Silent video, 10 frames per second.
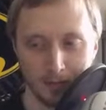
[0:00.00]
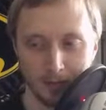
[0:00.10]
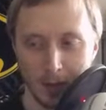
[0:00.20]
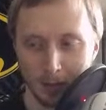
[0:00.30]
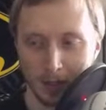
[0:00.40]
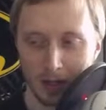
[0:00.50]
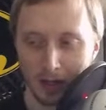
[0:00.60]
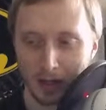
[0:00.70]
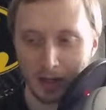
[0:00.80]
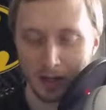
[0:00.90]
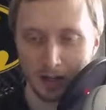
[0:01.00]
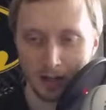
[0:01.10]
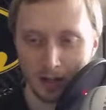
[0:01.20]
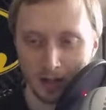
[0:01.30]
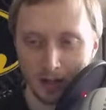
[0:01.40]
No?
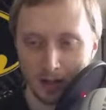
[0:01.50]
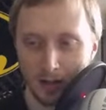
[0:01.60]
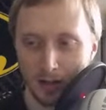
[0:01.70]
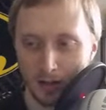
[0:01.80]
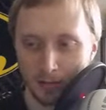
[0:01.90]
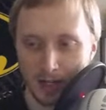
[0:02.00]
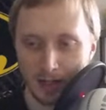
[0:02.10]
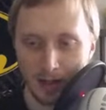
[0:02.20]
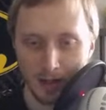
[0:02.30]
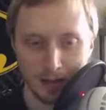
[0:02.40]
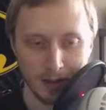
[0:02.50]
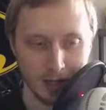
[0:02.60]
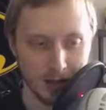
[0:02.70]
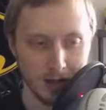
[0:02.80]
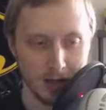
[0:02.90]
All right.
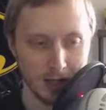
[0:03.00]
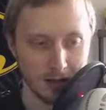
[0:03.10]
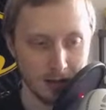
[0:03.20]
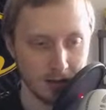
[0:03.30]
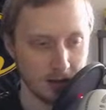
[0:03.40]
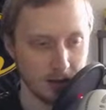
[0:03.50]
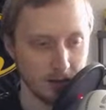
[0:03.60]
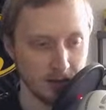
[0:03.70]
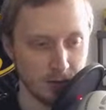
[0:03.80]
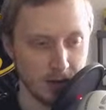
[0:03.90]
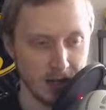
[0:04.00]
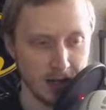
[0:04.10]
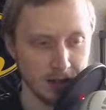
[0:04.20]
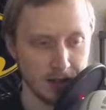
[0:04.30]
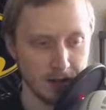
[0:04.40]
Then, before I
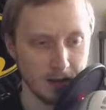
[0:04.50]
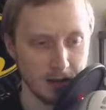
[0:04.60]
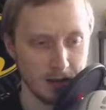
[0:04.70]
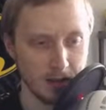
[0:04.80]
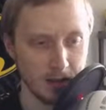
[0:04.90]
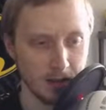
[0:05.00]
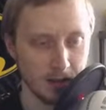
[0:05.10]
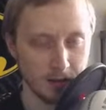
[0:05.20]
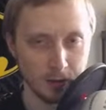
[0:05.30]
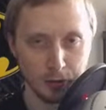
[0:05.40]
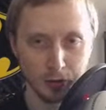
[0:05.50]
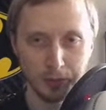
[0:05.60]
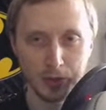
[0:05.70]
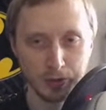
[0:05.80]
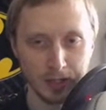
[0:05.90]
let the YouTube
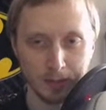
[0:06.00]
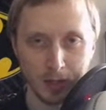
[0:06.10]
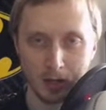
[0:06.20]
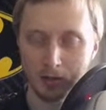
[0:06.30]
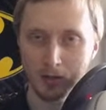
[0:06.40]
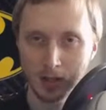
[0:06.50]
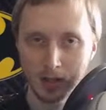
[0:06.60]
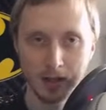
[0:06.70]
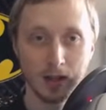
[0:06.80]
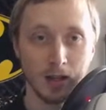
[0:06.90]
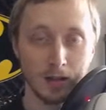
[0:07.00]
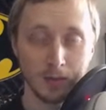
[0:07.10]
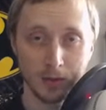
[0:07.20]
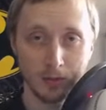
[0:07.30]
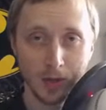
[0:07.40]
stream go,
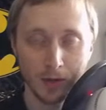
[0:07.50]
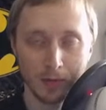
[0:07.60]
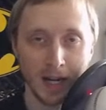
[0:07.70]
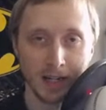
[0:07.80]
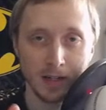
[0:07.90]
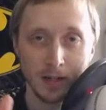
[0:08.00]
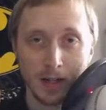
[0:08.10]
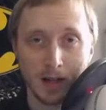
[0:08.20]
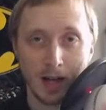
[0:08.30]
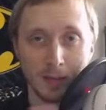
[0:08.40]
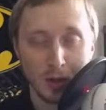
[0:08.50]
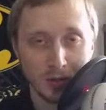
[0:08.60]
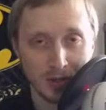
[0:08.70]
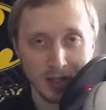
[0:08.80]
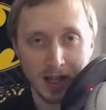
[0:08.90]
quick reminder, I
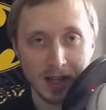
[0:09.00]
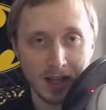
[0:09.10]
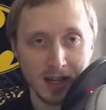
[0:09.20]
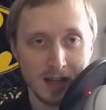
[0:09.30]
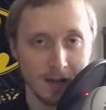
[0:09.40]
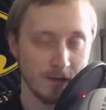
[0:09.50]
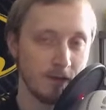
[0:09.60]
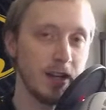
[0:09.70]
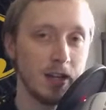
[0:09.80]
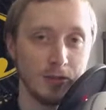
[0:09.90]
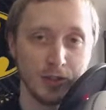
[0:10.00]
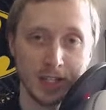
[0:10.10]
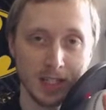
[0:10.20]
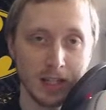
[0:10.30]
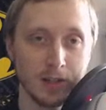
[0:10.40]
posted a video
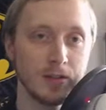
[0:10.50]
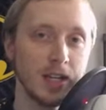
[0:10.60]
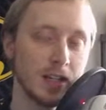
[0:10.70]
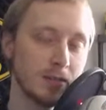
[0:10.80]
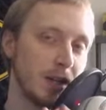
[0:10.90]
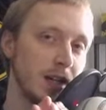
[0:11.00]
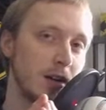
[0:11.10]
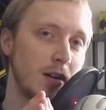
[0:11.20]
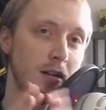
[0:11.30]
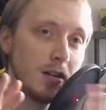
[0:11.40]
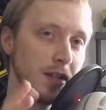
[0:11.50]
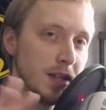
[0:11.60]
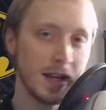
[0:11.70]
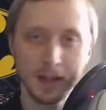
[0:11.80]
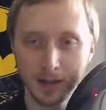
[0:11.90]
just yesterday explaining all
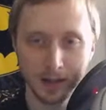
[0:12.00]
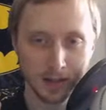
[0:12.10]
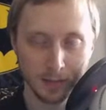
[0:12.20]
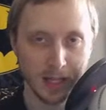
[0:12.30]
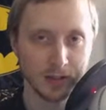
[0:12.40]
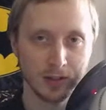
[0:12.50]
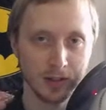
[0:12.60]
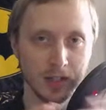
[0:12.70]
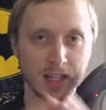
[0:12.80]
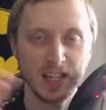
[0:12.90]
the end of the semester